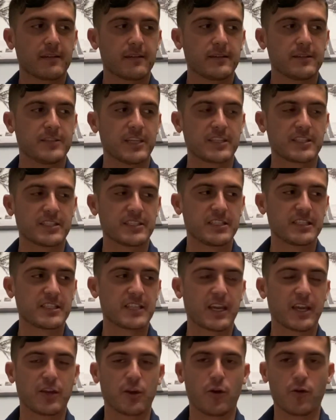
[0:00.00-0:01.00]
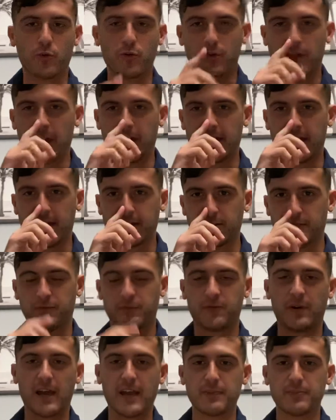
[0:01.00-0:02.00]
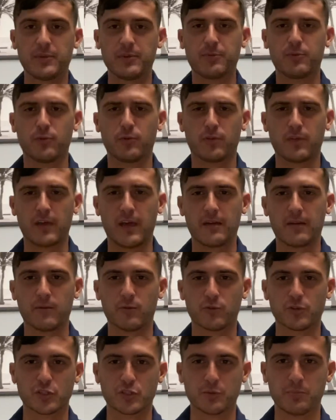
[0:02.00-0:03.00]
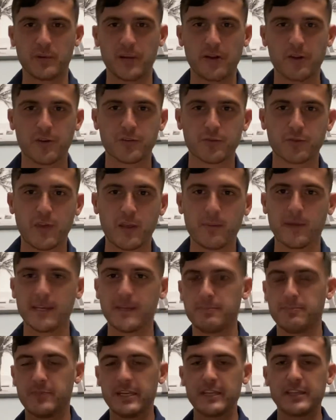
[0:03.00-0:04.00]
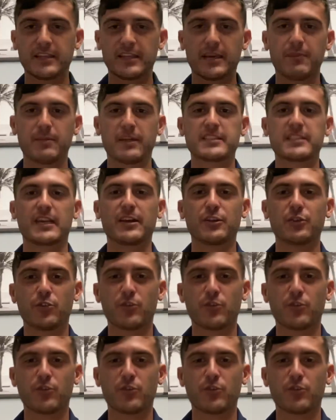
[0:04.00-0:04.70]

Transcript: just like Goku kind of had to fight people who thought were superior to him, and he beat them. That's how